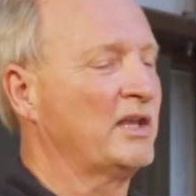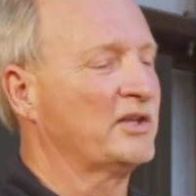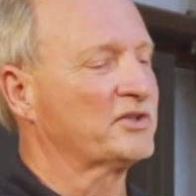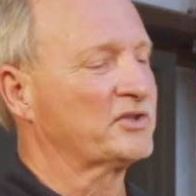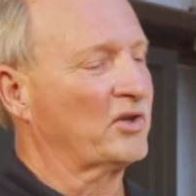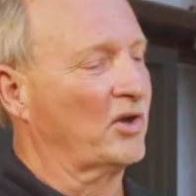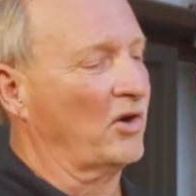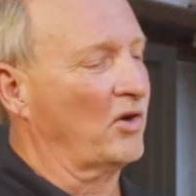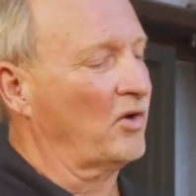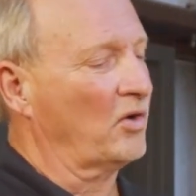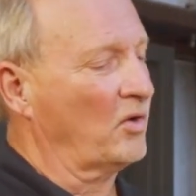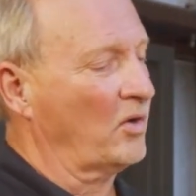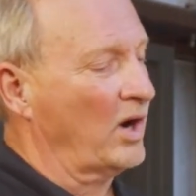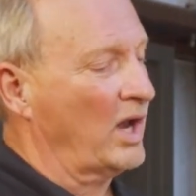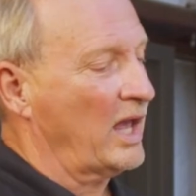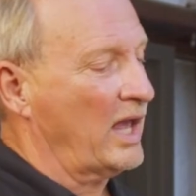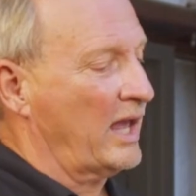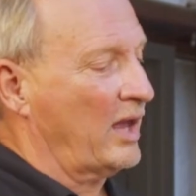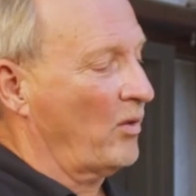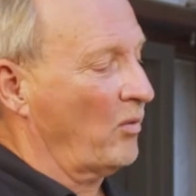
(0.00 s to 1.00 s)
So
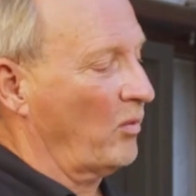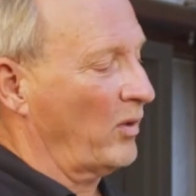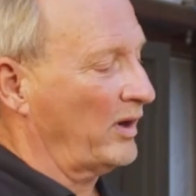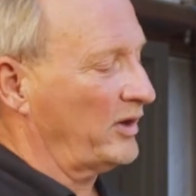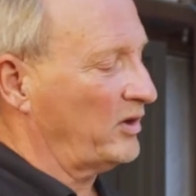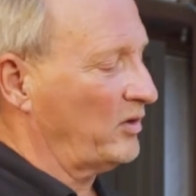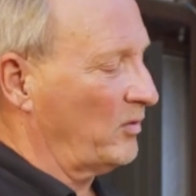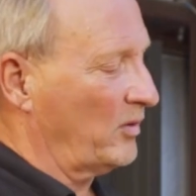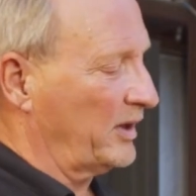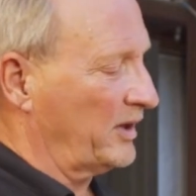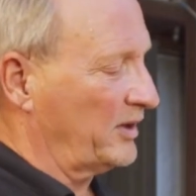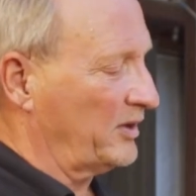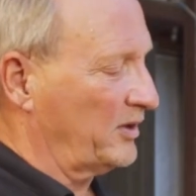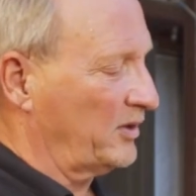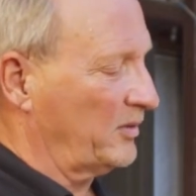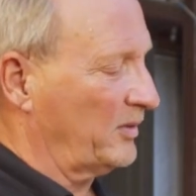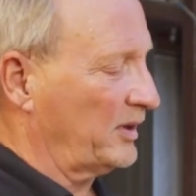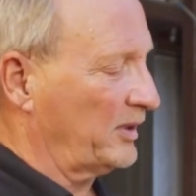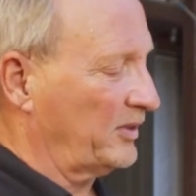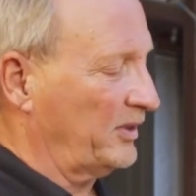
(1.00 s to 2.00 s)
what you want to
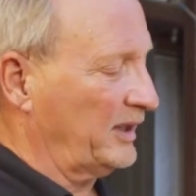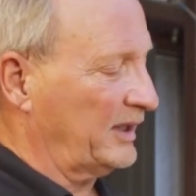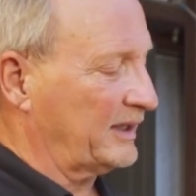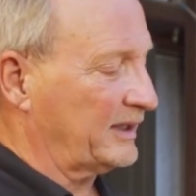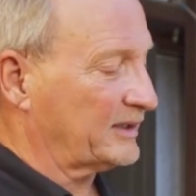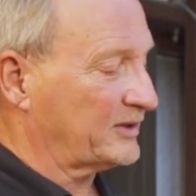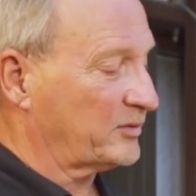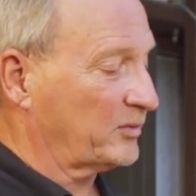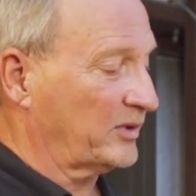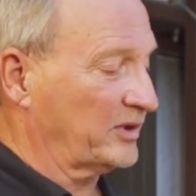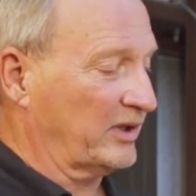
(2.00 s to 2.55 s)
do with this,